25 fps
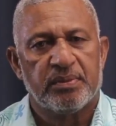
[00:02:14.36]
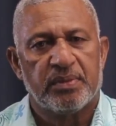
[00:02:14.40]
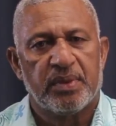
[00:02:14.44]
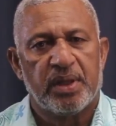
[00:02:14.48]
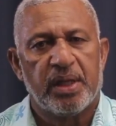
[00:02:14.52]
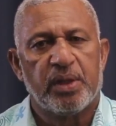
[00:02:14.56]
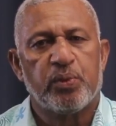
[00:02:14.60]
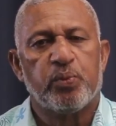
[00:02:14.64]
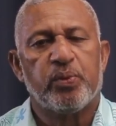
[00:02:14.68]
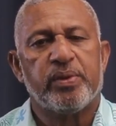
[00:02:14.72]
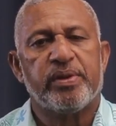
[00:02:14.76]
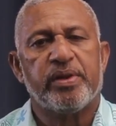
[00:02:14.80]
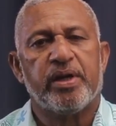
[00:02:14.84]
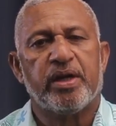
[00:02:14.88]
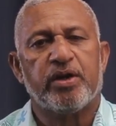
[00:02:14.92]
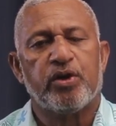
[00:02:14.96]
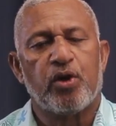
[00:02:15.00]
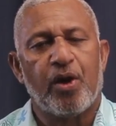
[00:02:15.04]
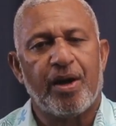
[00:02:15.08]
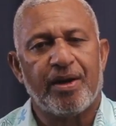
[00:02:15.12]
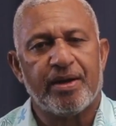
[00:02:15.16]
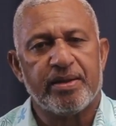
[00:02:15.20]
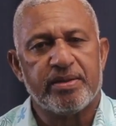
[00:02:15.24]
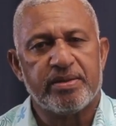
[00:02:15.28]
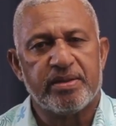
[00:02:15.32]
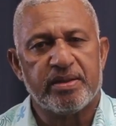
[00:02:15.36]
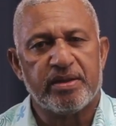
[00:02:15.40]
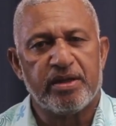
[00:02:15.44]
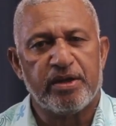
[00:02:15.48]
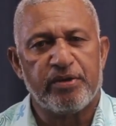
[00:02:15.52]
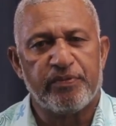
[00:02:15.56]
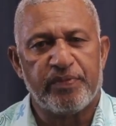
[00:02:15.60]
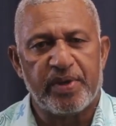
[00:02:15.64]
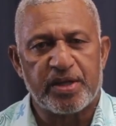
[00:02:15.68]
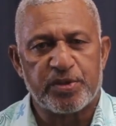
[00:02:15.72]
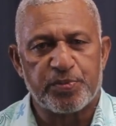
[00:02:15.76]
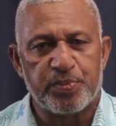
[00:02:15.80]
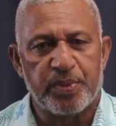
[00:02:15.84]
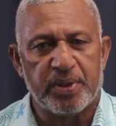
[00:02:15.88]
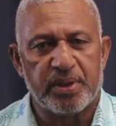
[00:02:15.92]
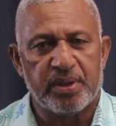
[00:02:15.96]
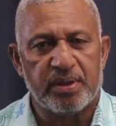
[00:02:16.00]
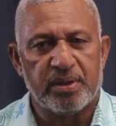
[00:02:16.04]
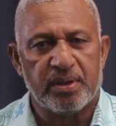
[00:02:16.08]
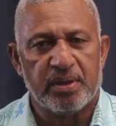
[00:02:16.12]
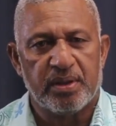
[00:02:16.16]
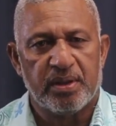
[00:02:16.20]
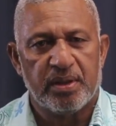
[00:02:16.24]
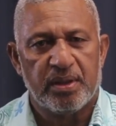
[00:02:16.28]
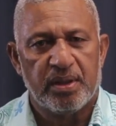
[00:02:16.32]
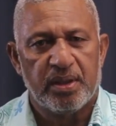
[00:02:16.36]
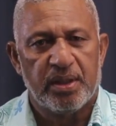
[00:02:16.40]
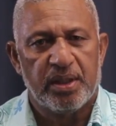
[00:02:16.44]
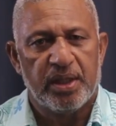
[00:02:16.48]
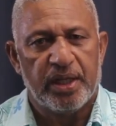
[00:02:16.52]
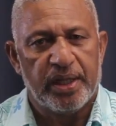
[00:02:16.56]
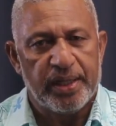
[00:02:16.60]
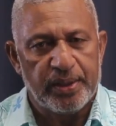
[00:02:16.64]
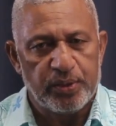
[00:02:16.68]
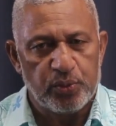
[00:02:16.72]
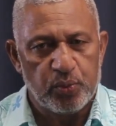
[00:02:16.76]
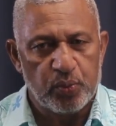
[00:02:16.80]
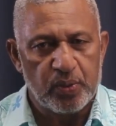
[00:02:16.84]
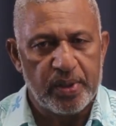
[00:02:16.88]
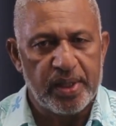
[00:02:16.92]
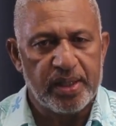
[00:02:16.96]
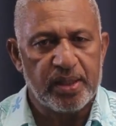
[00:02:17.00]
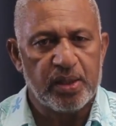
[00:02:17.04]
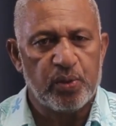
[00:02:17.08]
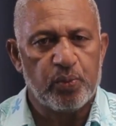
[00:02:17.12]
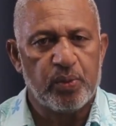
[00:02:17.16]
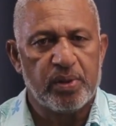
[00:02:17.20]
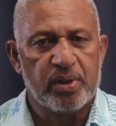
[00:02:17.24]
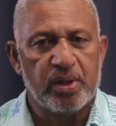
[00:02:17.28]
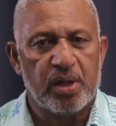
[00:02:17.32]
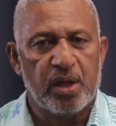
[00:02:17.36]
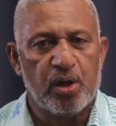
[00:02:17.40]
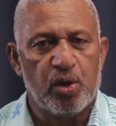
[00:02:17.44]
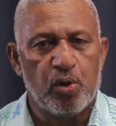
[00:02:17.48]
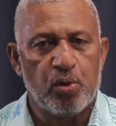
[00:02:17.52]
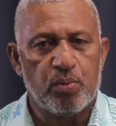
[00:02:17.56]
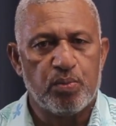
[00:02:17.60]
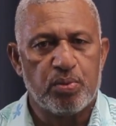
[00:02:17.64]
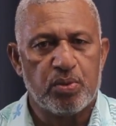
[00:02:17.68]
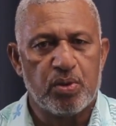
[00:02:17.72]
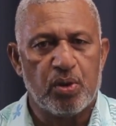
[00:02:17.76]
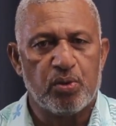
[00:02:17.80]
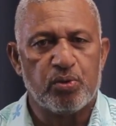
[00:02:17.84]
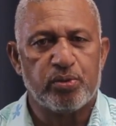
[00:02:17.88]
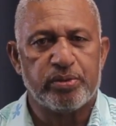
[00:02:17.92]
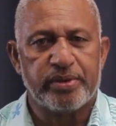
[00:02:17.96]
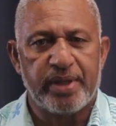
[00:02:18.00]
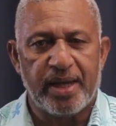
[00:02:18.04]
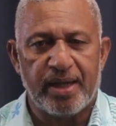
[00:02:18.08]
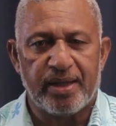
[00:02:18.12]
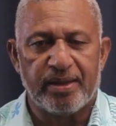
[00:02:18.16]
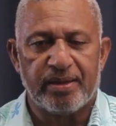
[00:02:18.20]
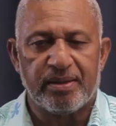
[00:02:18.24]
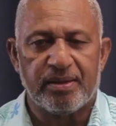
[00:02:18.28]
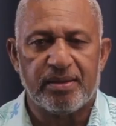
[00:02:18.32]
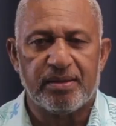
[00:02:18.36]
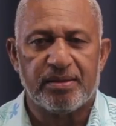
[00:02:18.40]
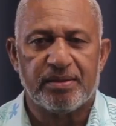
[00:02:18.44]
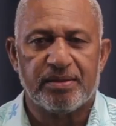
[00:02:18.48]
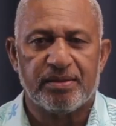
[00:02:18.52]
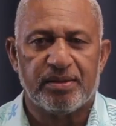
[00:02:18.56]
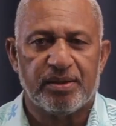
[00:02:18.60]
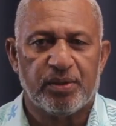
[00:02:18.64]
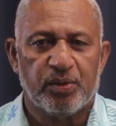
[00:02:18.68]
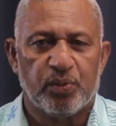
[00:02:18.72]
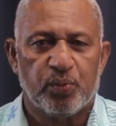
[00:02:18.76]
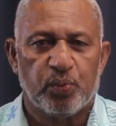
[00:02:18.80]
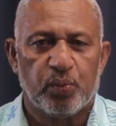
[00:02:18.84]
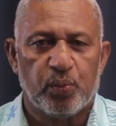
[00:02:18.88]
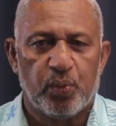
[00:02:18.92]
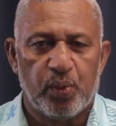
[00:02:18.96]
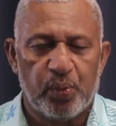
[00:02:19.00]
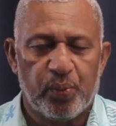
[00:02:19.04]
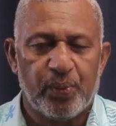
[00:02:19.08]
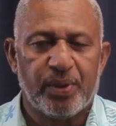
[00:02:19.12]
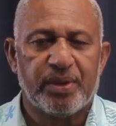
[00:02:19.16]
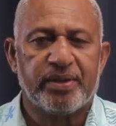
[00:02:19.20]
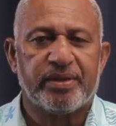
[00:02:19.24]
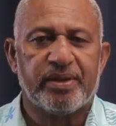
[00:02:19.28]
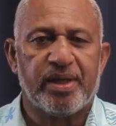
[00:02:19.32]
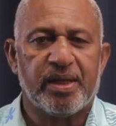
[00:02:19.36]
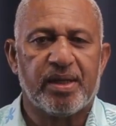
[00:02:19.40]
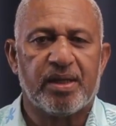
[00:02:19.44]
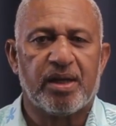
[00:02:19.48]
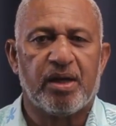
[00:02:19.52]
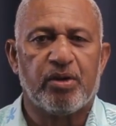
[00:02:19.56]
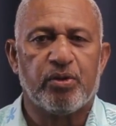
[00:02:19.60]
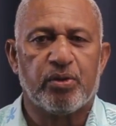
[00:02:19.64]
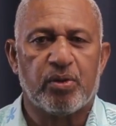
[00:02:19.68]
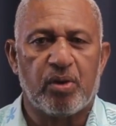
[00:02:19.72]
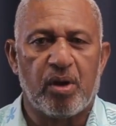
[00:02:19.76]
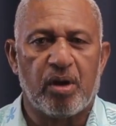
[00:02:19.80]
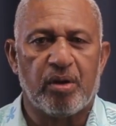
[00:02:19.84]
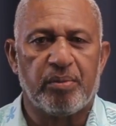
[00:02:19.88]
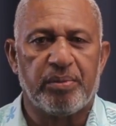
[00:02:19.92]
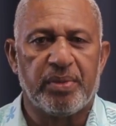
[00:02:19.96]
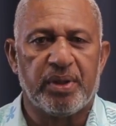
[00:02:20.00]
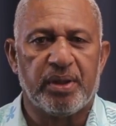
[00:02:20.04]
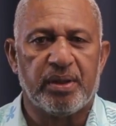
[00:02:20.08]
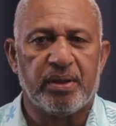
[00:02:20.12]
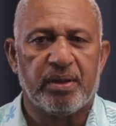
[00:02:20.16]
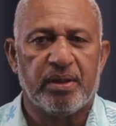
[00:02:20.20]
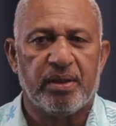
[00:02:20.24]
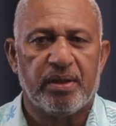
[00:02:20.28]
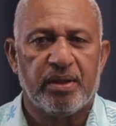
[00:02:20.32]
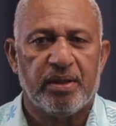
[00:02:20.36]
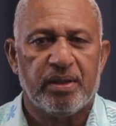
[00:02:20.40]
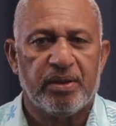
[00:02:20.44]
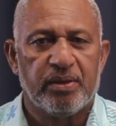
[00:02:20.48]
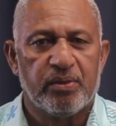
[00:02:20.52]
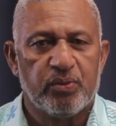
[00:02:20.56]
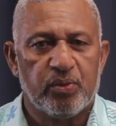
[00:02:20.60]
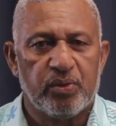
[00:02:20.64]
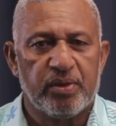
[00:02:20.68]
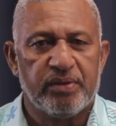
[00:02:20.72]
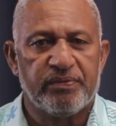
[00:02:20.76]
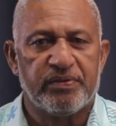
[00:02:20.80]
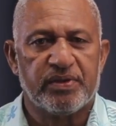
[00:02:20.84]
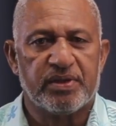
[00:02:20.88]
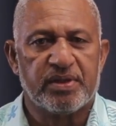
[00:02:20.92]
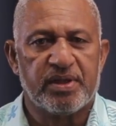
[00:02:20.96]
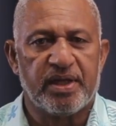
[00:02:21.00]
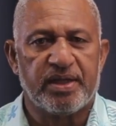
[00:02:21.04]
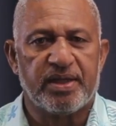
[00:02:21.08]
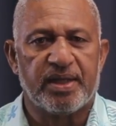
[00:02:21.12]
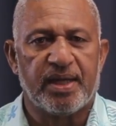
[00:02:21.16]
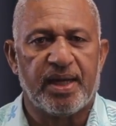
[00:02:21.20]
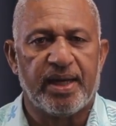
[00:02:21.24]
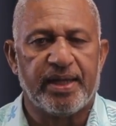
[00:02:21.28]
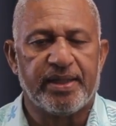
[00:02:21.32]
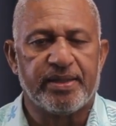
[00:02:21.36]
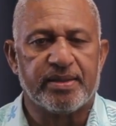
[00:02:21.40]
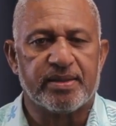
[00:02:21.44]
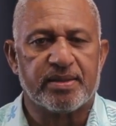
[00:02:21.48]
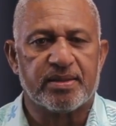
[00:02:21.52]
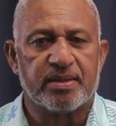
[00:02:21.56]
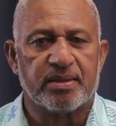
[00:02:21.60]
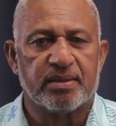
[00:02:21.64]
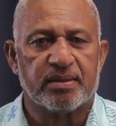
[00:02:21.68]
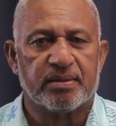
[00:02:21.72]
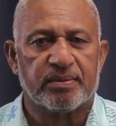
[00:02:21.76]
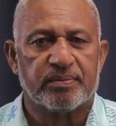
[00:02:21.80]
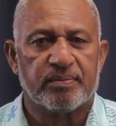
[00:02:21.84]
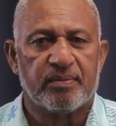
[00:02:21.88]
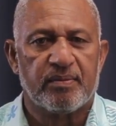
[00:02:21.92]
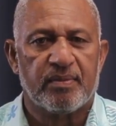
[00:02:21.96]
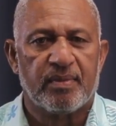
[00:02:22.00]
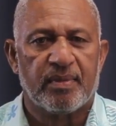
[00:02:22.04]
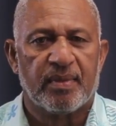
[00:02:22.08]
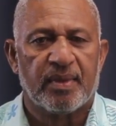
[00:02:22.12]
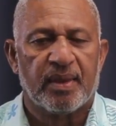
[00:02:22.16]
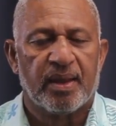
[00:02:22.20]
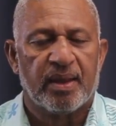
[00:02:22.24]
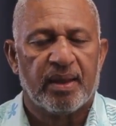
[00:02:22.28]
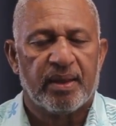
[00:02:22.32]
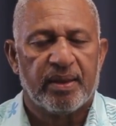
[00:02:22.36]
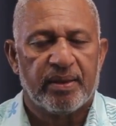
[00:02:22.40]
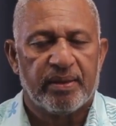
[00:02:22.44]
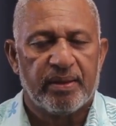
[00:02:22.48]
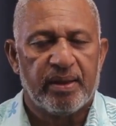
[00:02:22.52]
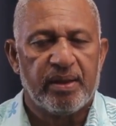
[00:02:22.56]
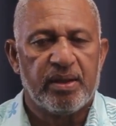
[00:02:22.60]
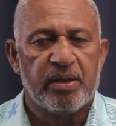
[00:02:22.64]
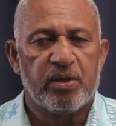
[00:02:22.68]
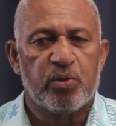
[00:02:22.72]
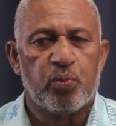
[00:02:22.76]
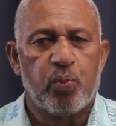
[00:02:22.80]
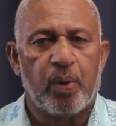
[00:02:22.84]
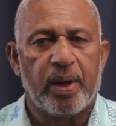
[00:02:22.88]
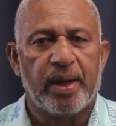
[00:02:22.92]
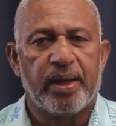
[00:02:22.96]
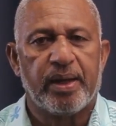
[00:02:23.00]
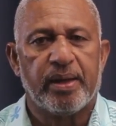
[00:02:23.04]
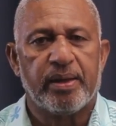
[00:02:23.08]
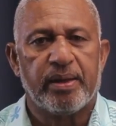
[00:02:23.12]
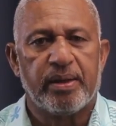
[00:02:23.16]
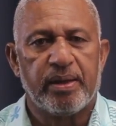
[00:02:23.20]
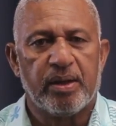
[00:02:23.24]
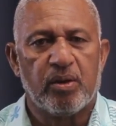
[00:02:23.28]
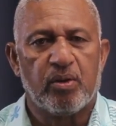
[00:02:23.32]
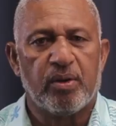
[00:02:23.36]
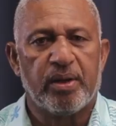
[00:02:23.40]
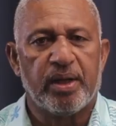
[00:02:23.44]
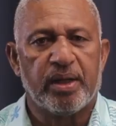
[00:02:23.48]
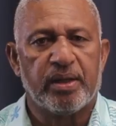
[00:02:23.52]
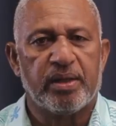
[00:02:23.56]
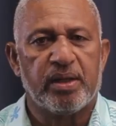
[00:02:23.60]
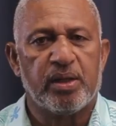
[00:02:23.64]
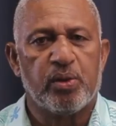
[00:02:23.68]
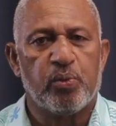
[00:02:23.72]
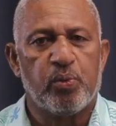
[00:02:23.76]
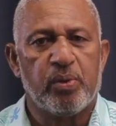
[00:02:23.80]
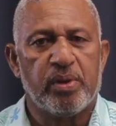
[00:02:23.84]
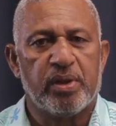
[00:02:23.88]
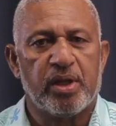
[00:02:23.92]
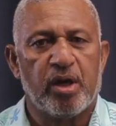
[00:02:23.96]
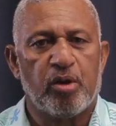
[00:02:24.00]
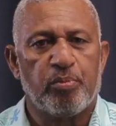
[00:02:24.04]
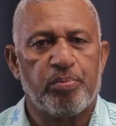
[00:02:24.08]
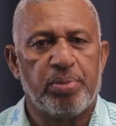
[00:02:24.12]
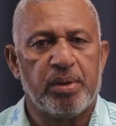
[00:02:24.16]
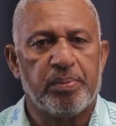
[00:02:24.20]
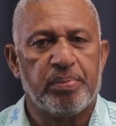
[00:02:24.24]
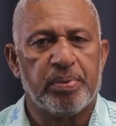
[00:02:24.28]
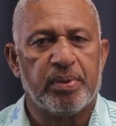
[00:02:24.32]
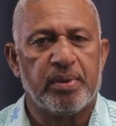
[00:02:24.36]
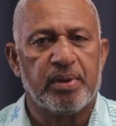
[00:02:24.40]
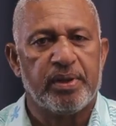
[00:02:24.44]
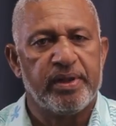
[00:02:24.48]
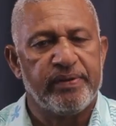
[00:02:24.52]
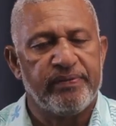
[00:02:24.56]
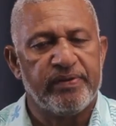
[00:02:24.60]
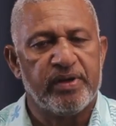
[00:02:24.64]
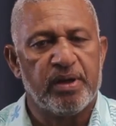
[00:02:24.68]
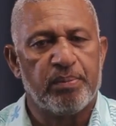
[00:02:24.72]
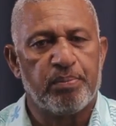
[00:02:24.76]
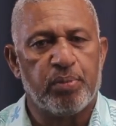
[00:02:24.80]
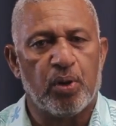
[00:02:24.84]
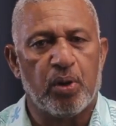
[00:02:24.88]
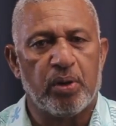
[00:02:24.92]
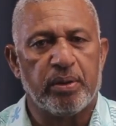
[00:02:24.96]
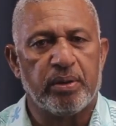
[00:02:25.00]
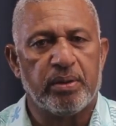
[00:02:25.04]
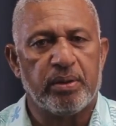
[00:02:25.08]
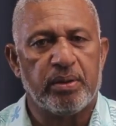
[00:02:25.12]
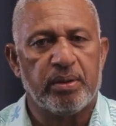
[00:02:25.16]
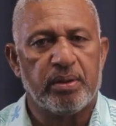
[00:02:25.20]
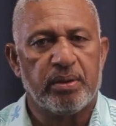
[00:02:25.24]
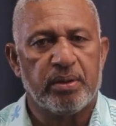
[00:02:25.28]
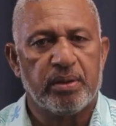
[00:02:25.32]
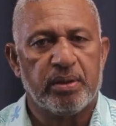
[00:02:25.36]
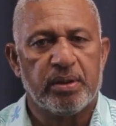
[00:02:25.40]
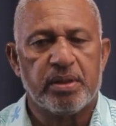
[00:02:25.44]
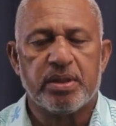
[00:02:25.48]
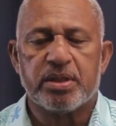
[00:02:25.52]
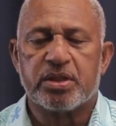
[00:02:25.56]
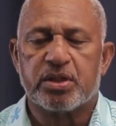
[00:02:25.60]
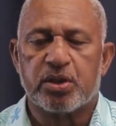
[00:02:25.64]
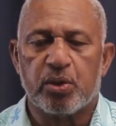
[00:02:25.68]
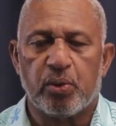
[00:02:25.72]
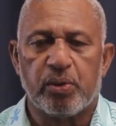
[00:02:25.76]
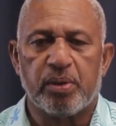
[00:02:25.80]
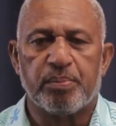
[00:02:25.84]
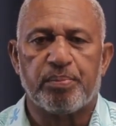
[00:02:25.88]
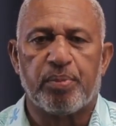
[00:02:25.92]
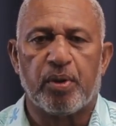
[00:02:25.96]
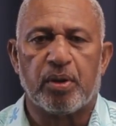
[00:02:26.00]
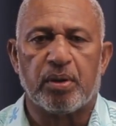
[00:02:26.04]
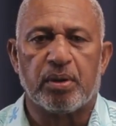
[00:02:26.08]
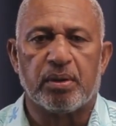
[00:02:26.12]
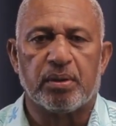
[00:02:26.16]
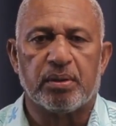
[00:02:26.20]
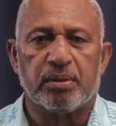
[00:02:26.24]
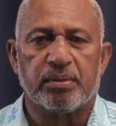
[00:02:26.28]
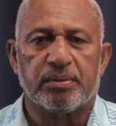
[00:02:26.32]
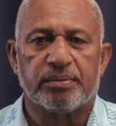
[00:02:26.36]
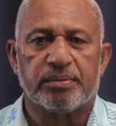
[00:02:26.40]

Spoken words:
And with their knowledge and investment, and together with our homegrown talent, we will take our economy to even greater heights. That is why reconnecting with our people living abroad is so important.